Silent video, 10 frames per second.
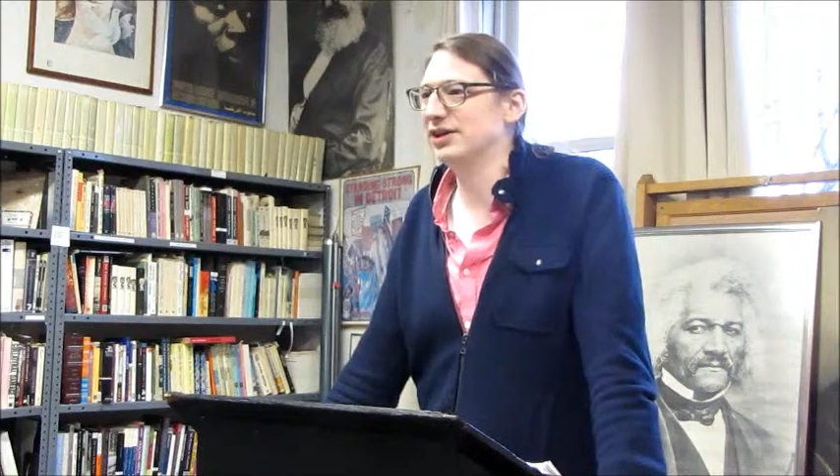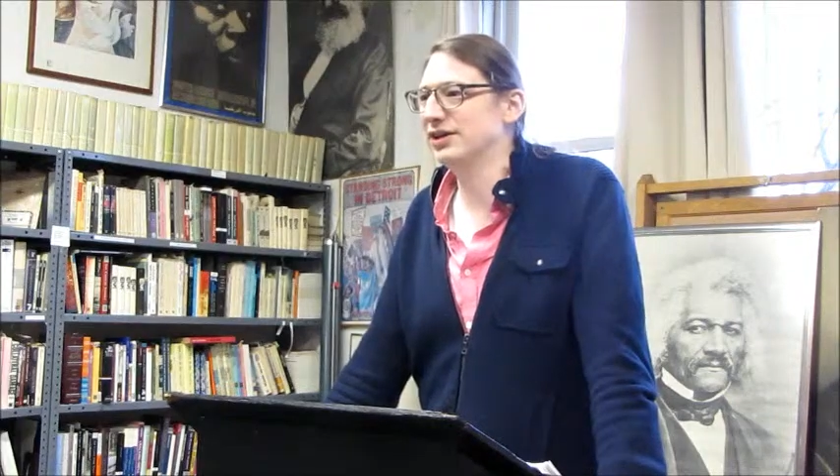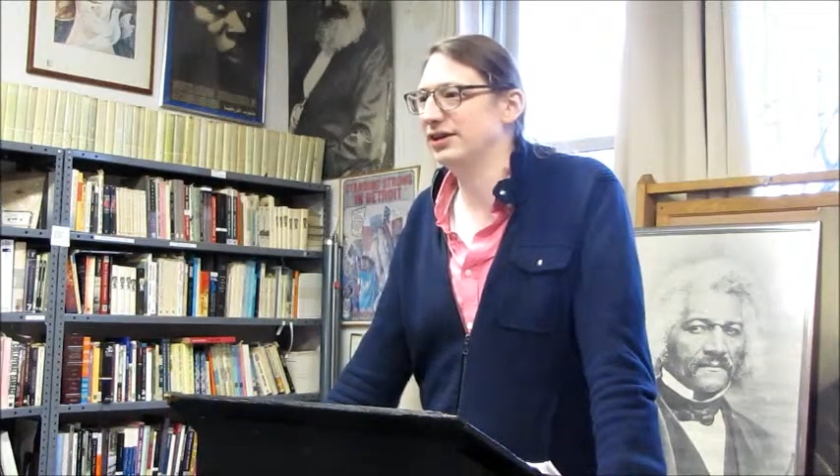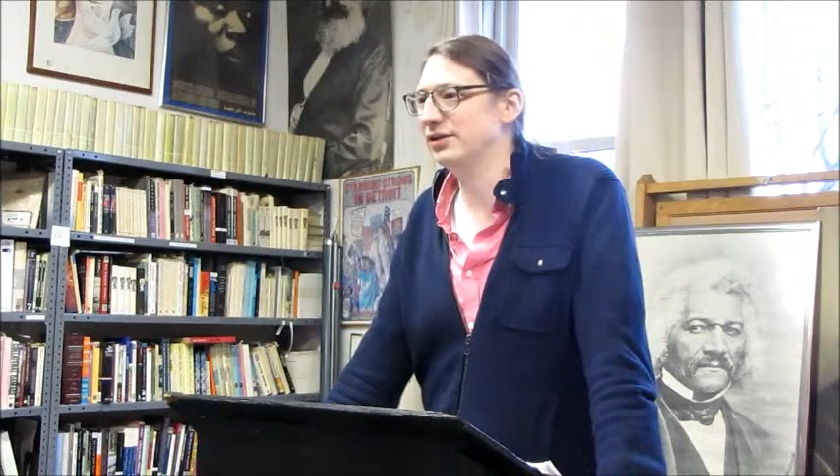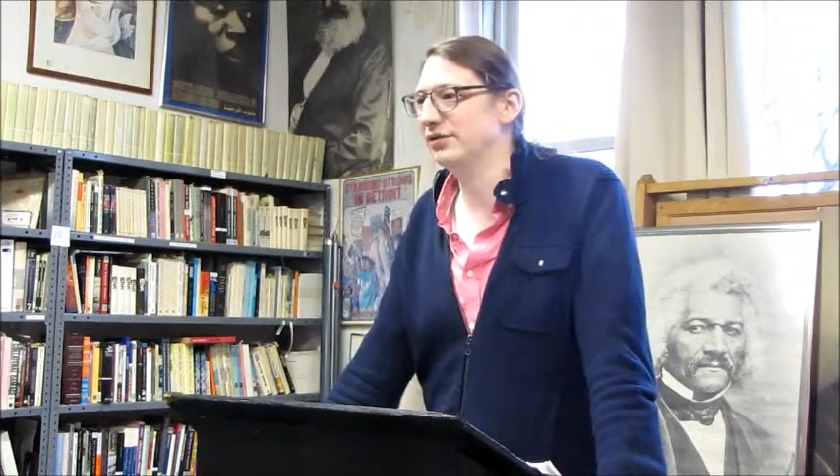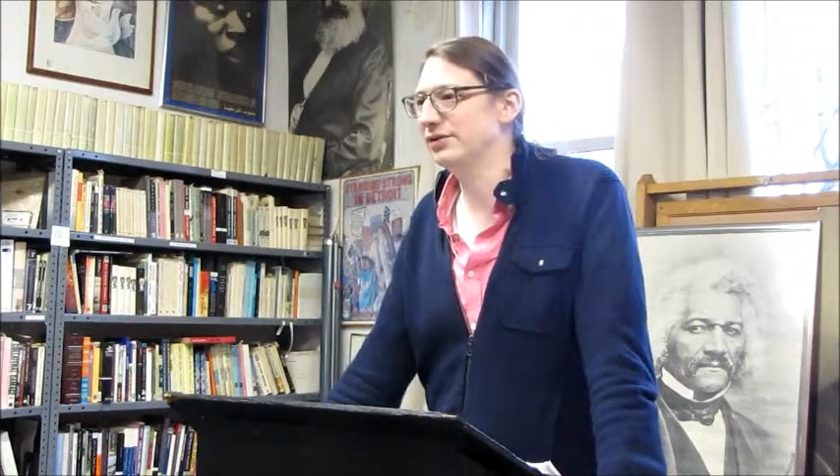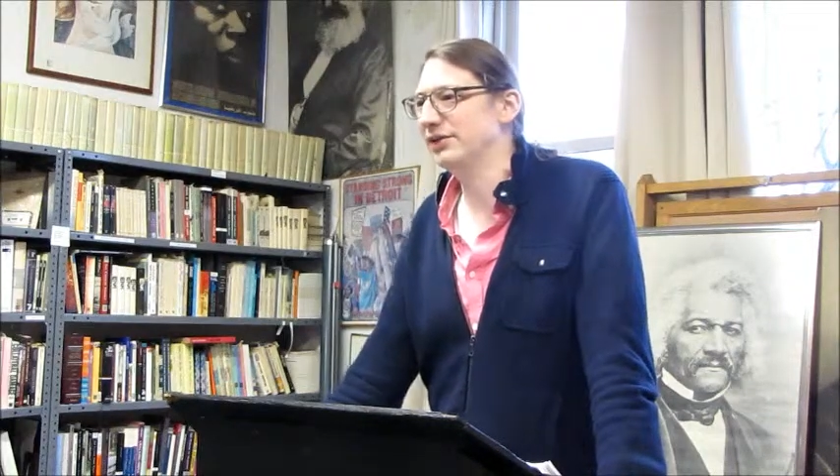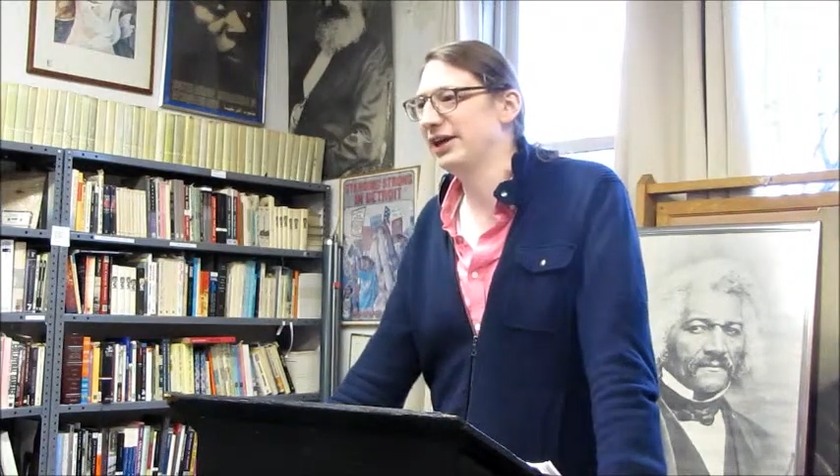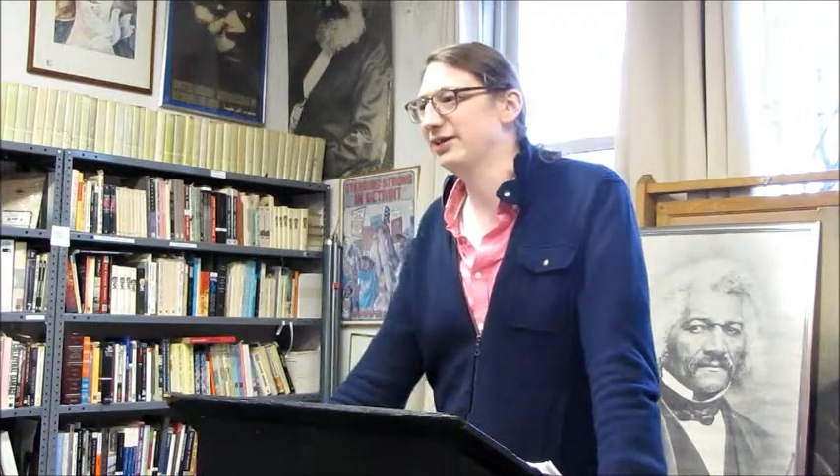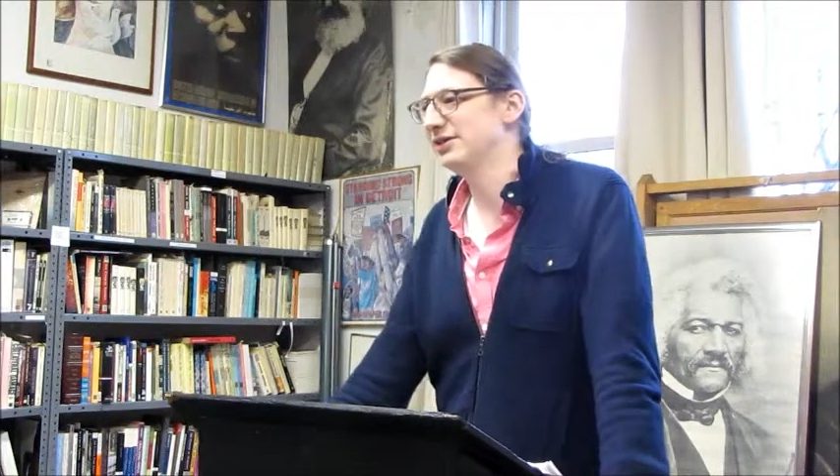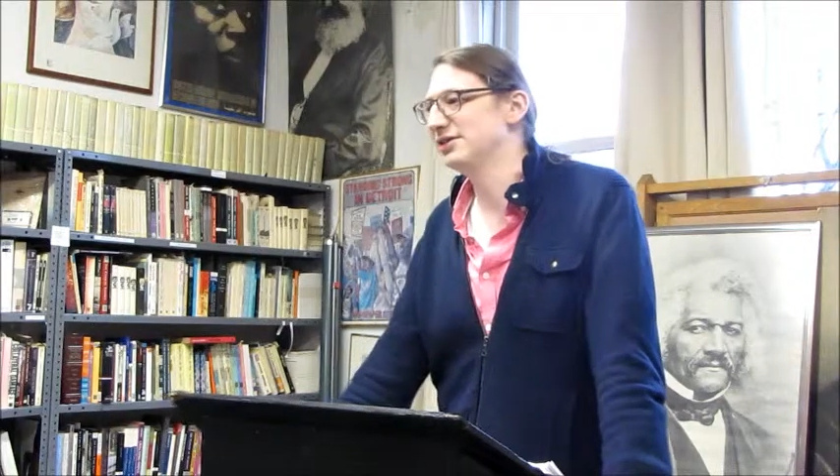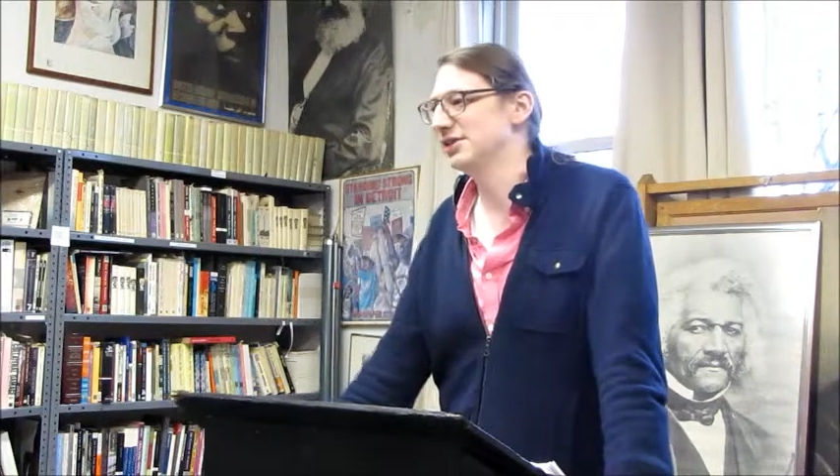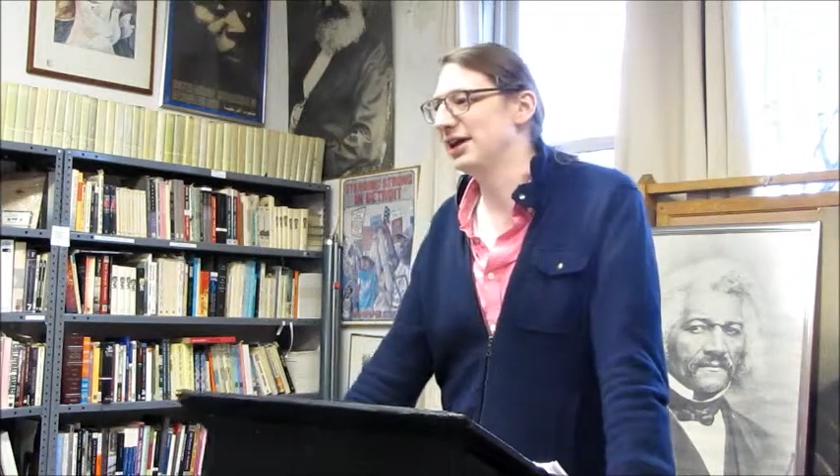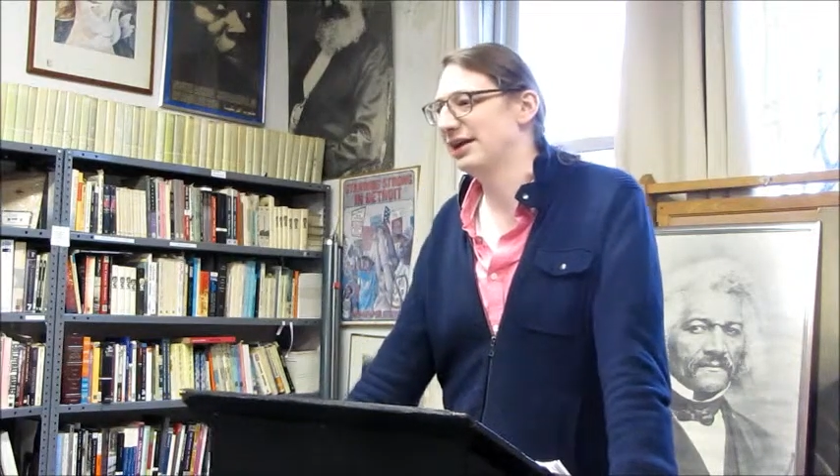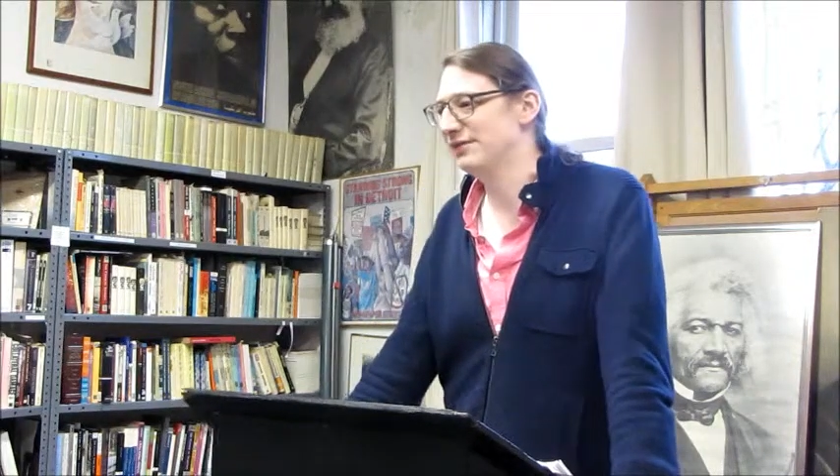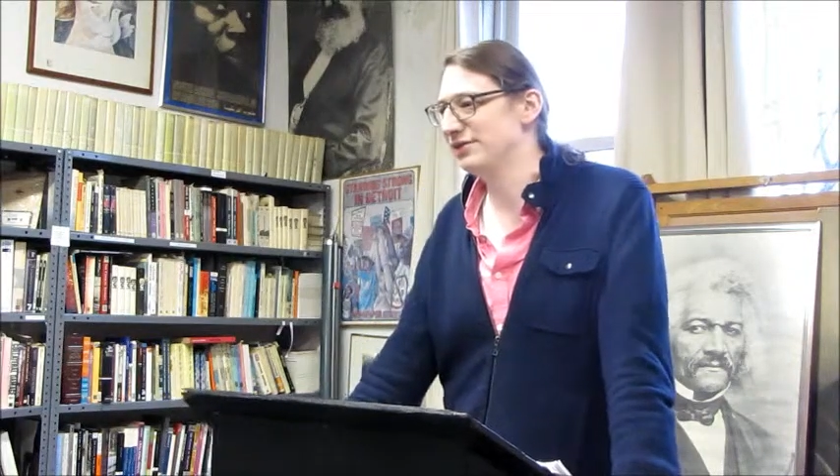in an interview late in his life.